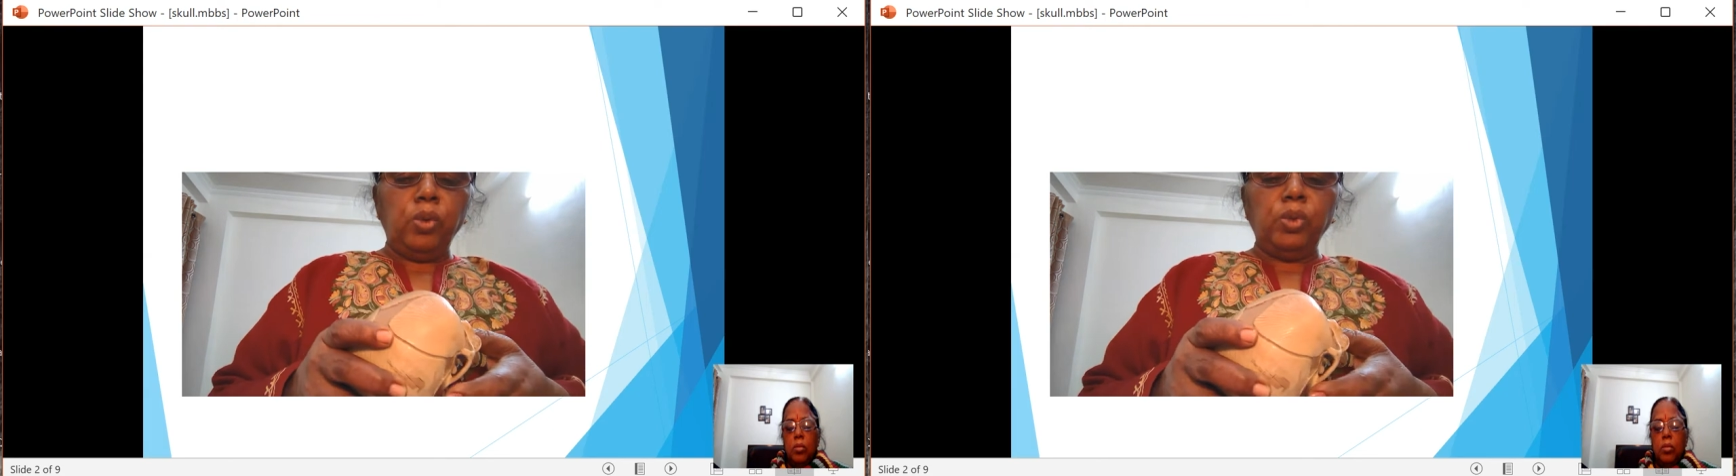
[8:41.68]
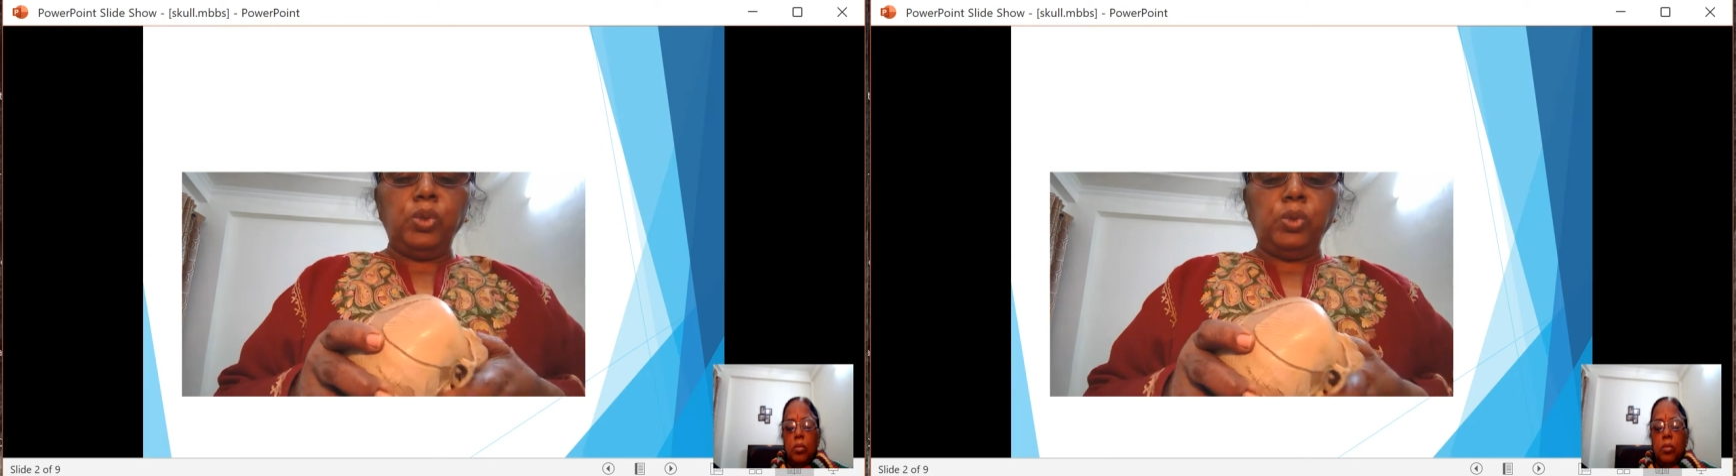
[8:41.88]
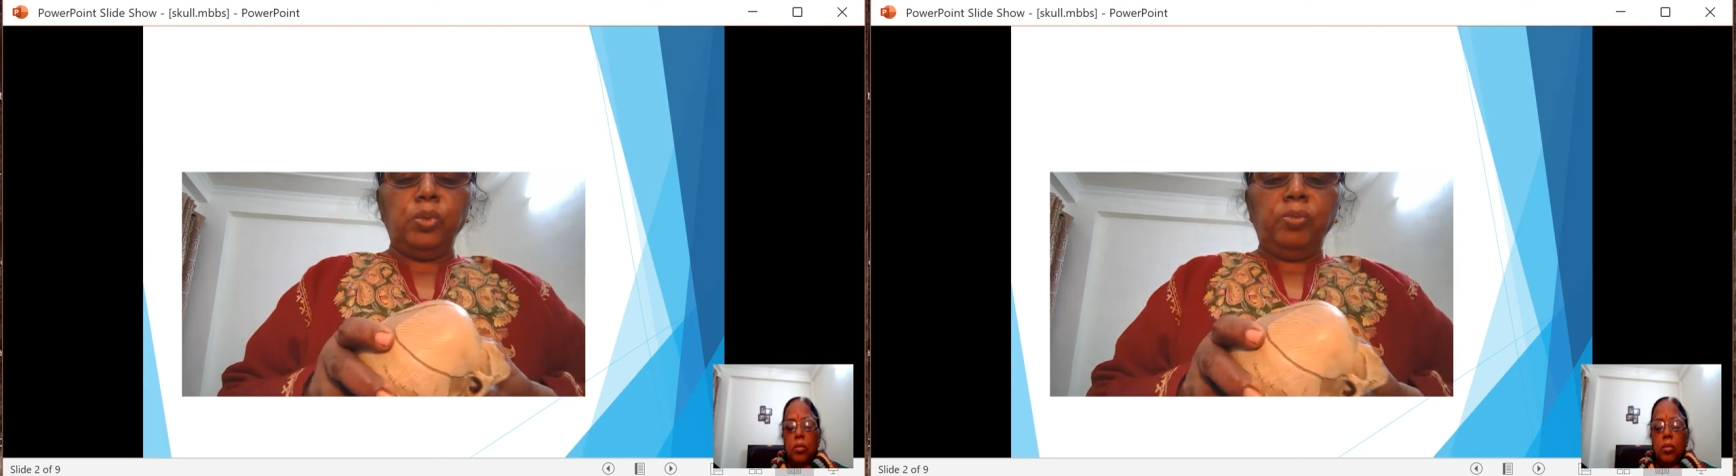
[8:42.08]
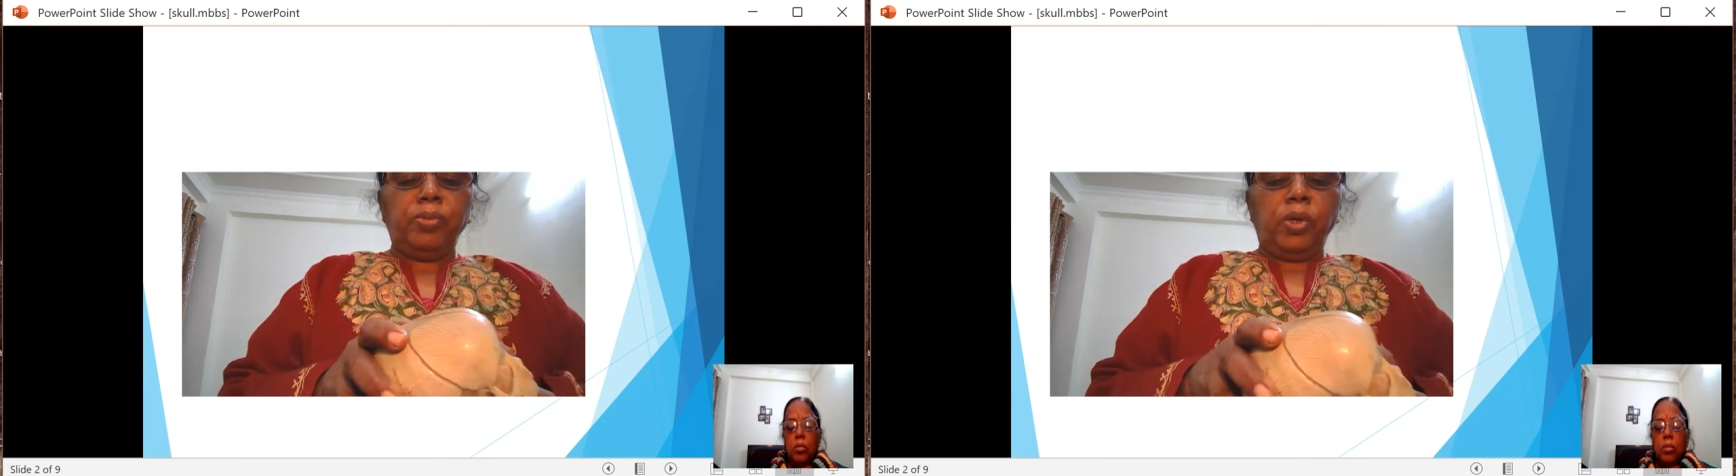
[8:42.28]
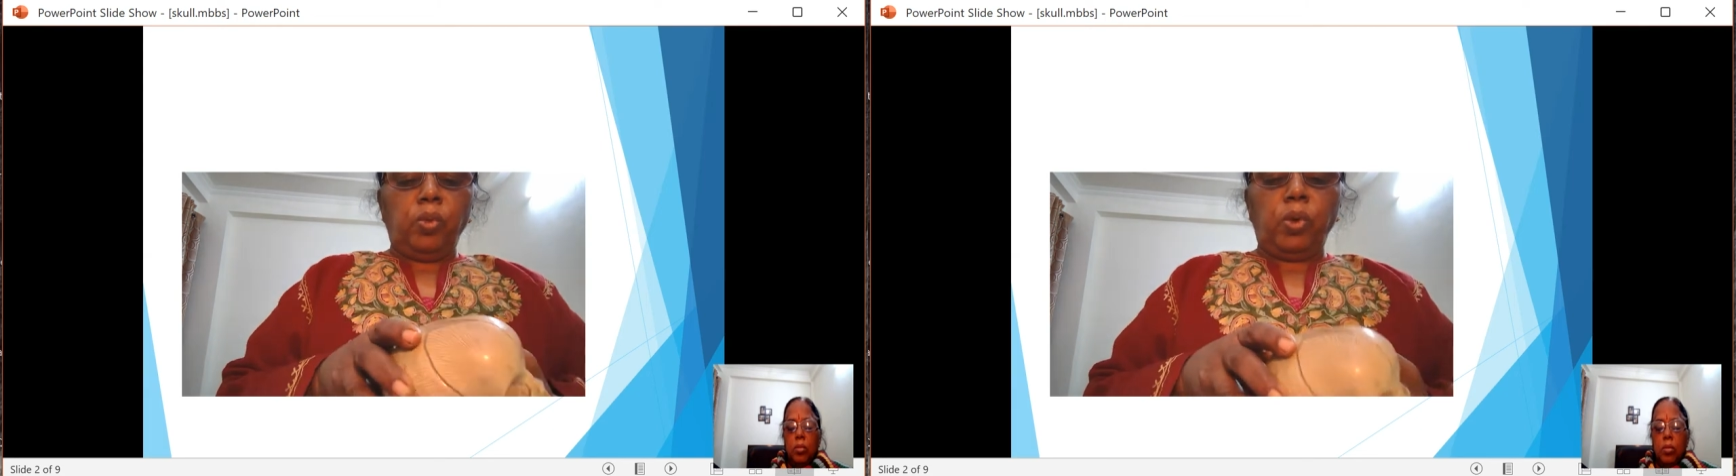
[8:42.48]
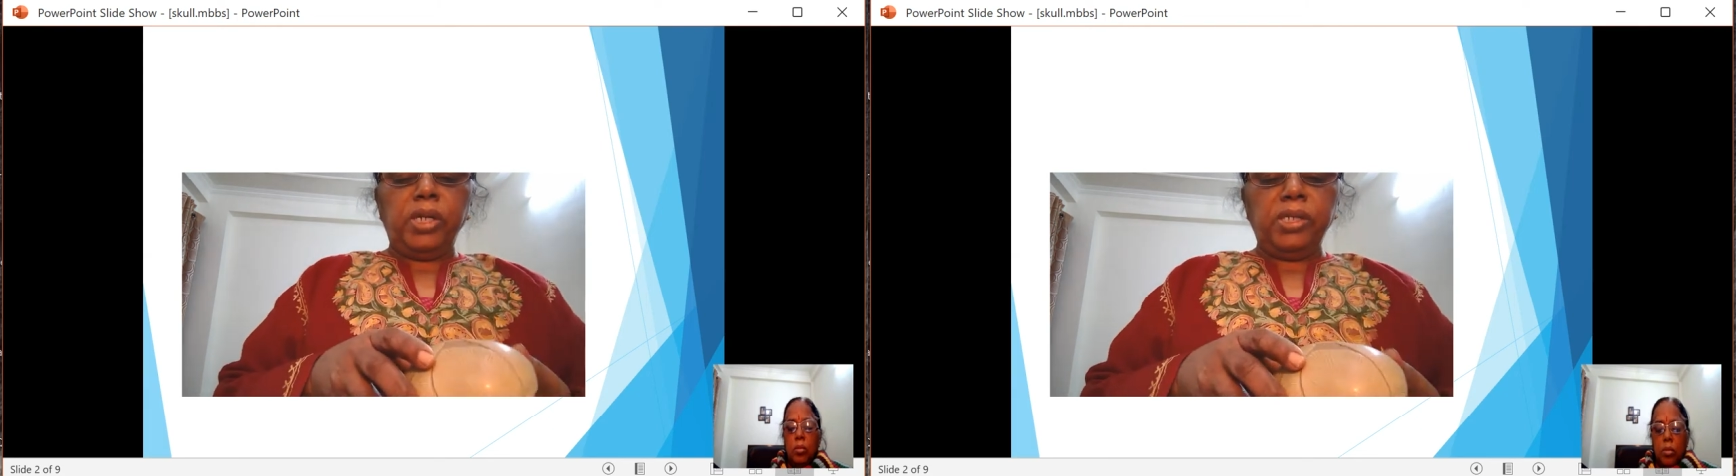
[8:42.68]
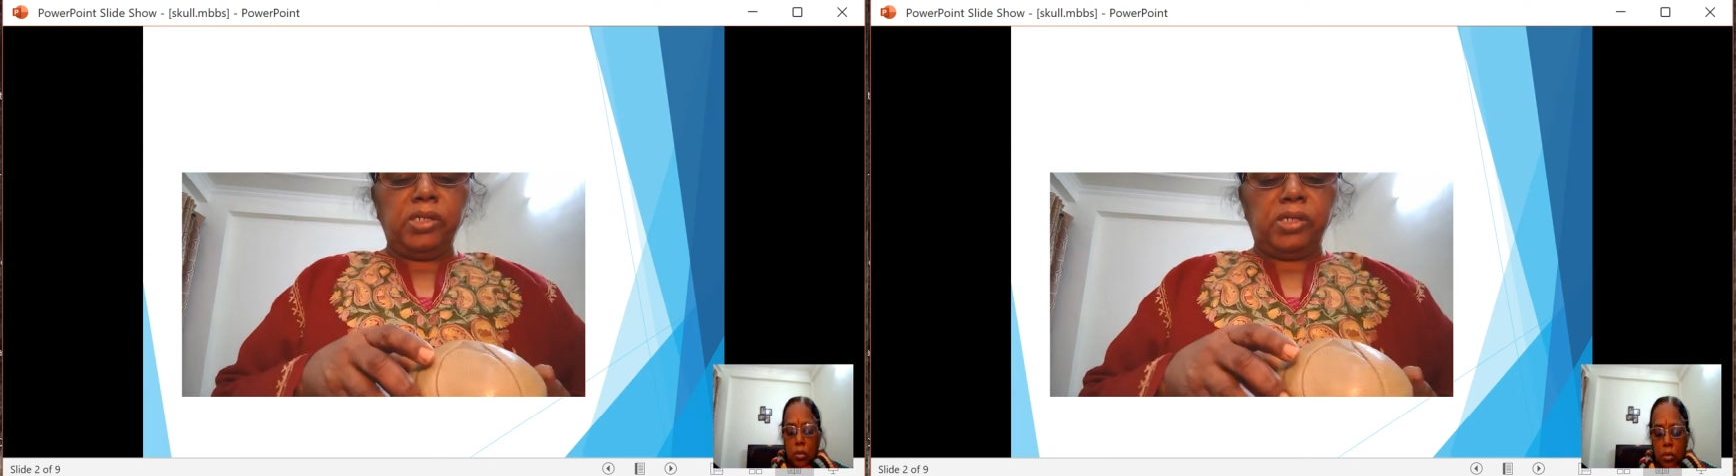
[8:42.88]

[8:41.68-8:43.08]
to what are the